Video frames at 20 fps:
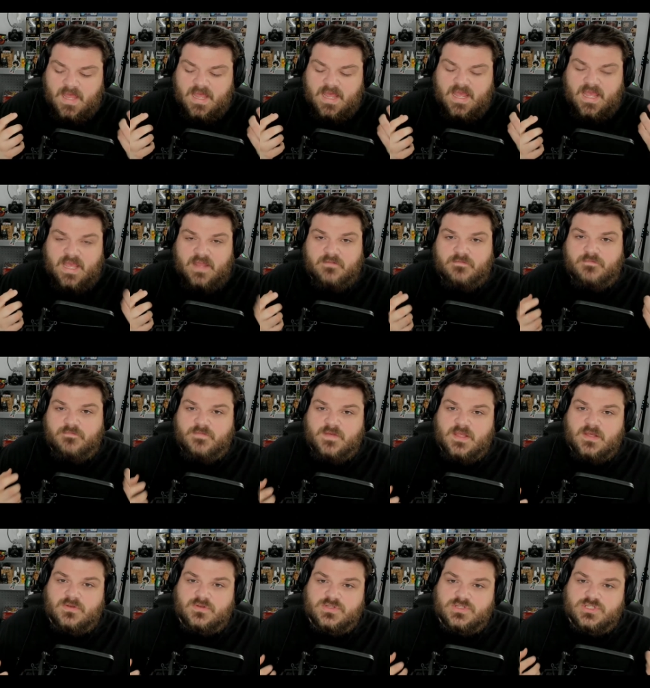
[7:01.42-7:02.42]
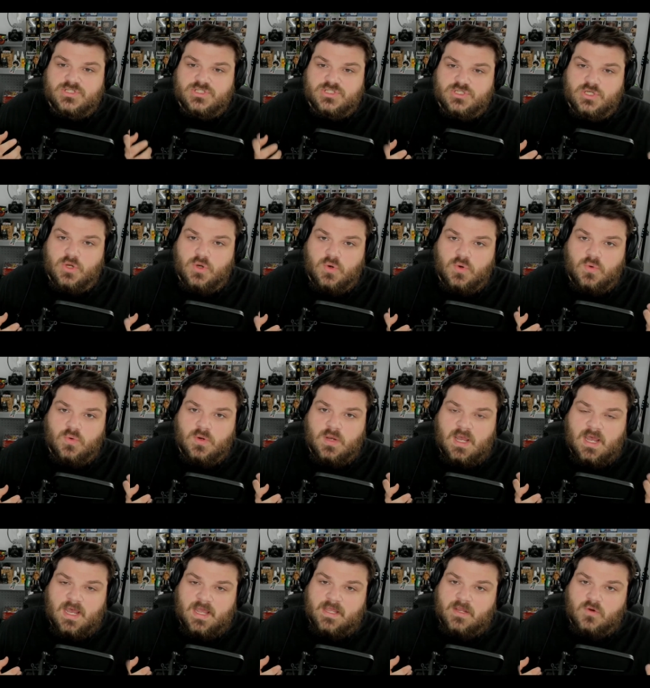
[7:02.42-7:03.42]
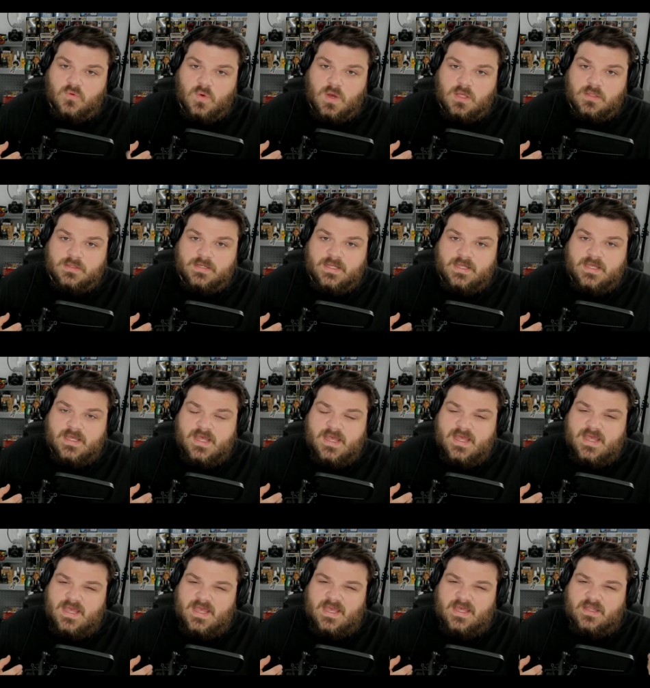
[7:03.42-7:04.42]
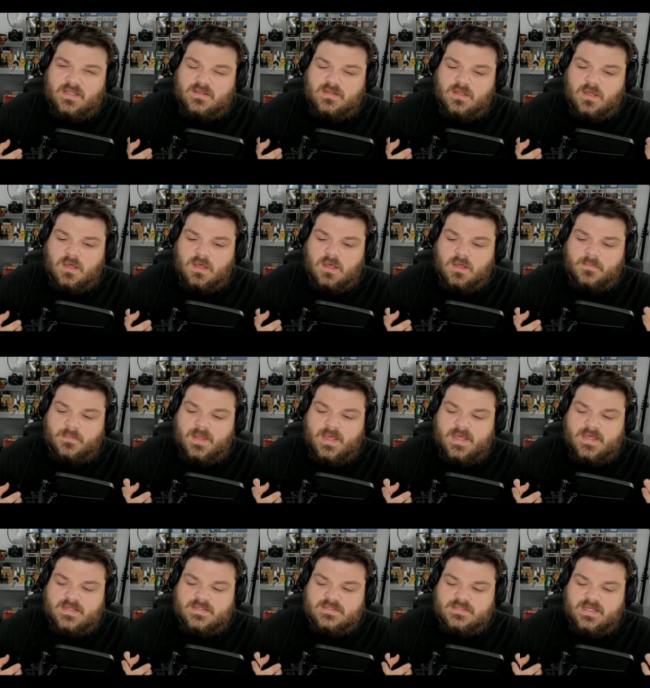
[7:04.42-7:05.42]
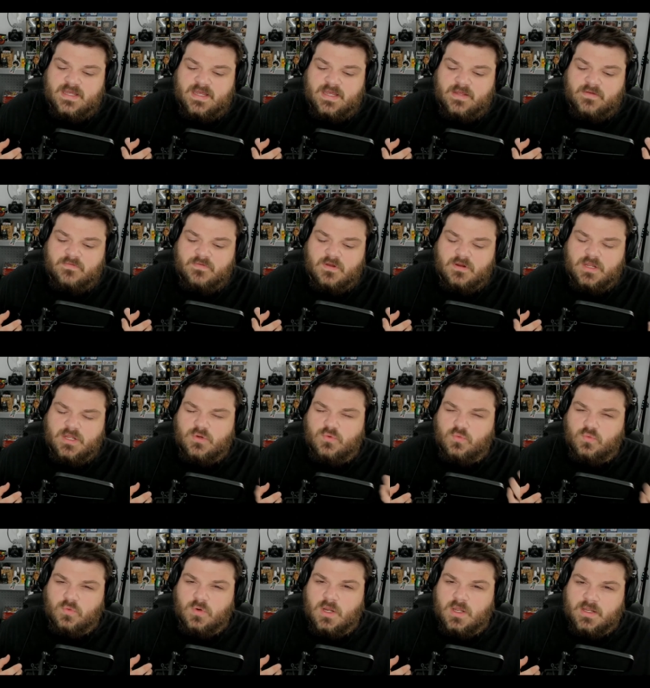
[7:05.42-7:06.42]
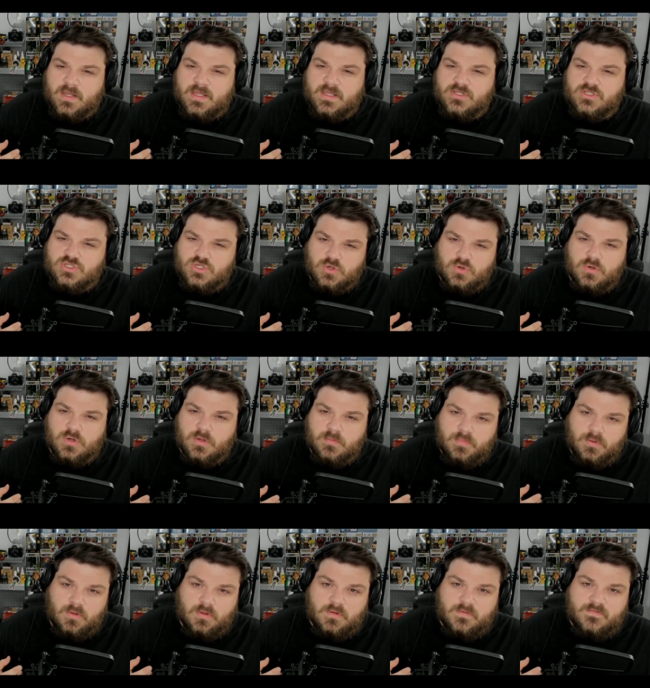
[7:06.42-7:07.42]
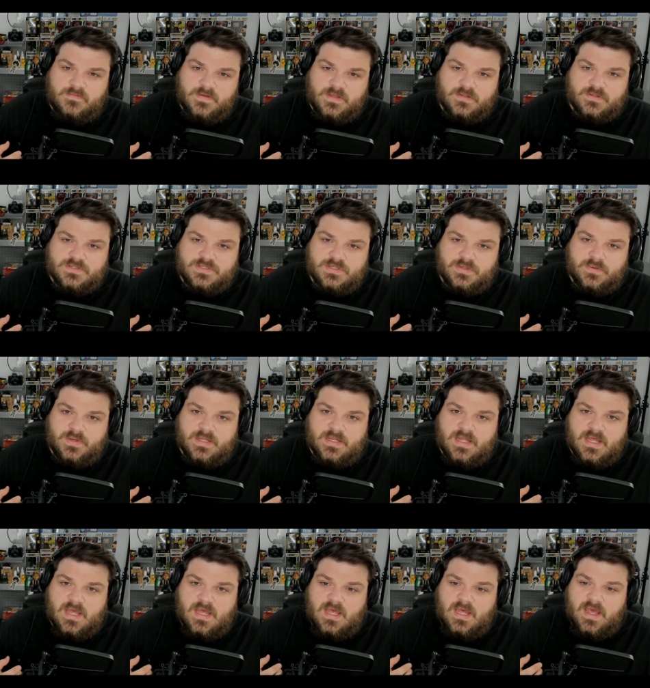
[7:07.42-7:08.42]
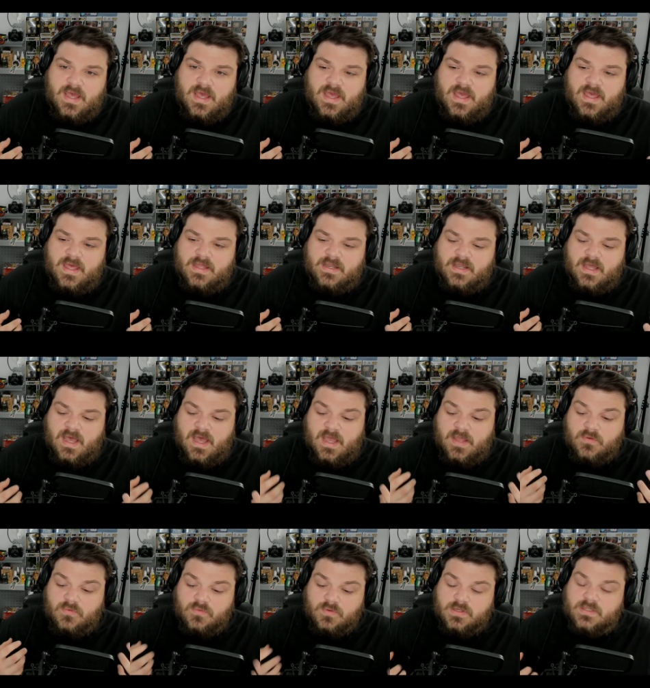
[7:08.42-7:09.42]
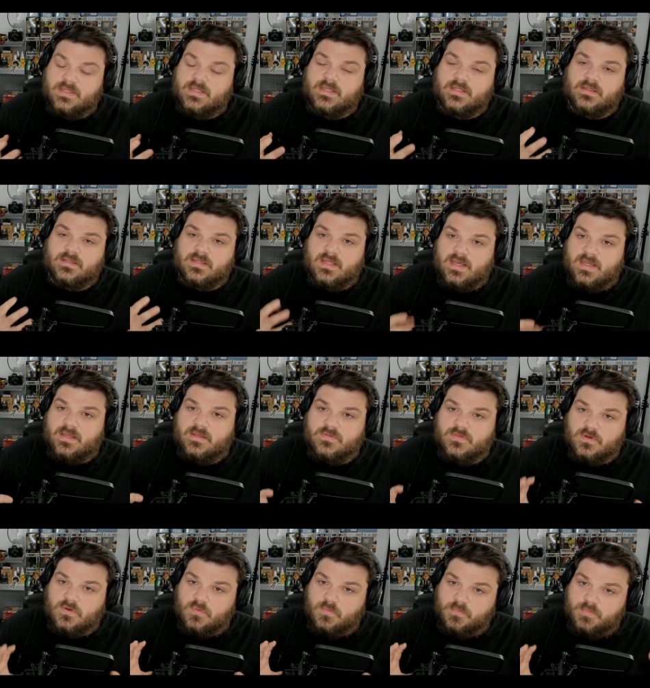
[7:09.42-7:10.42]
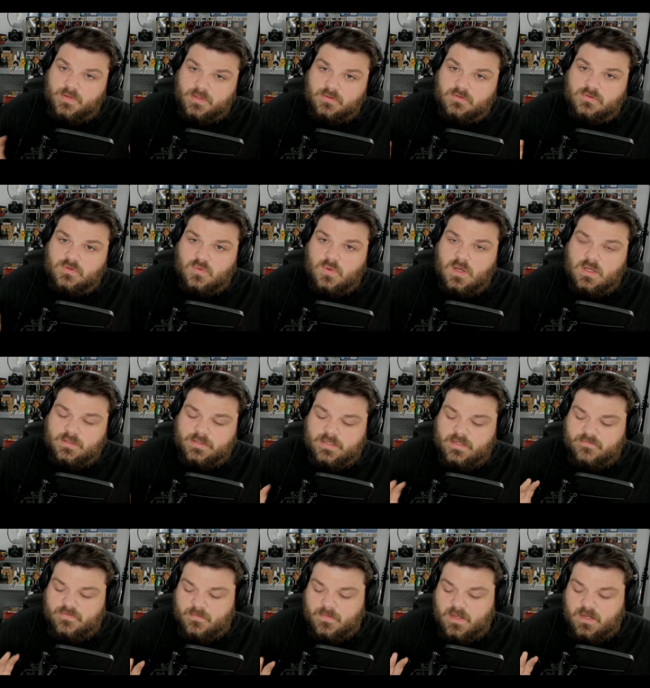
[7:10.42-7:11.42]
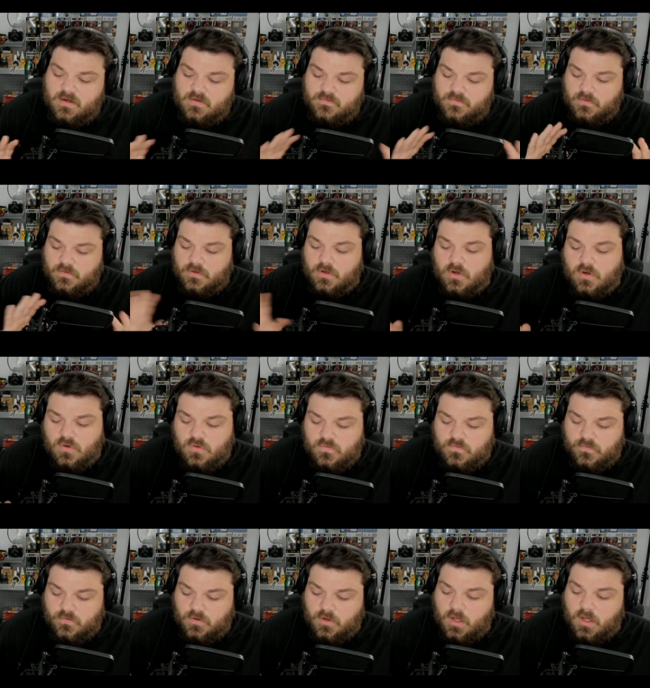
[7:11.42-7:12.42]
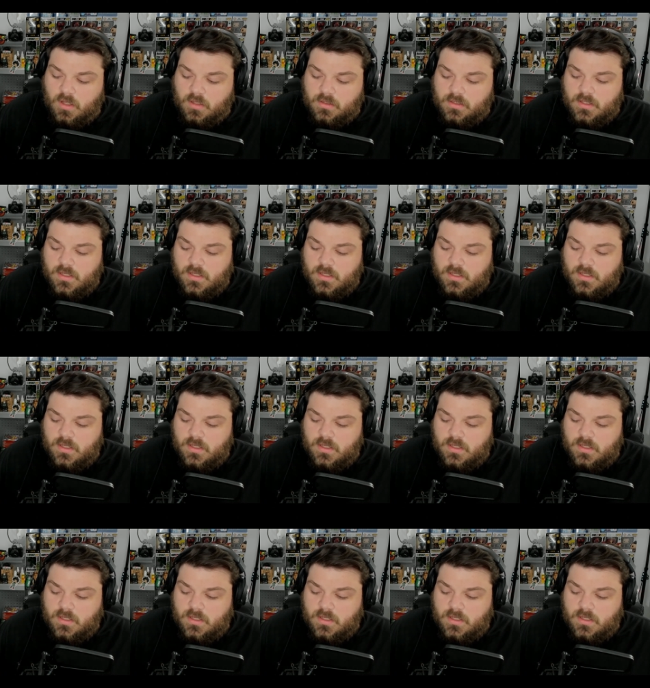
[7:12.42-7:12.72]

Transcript: it feels so high quality. It has a very rugged, durable feel to it, and I really like the build quality of the microphone overall.